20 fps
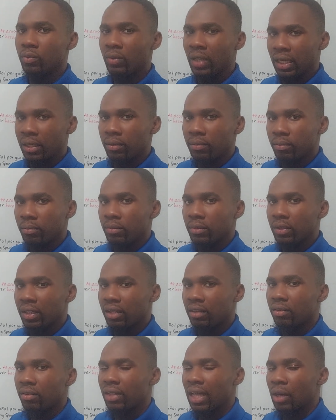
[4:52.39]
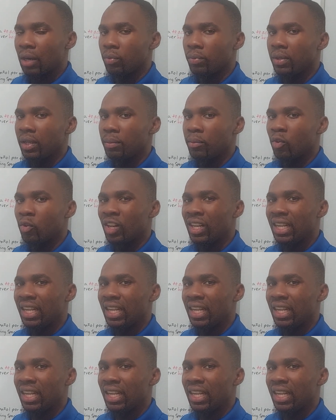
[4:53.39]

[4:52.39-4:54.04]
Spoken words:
Like that would be a more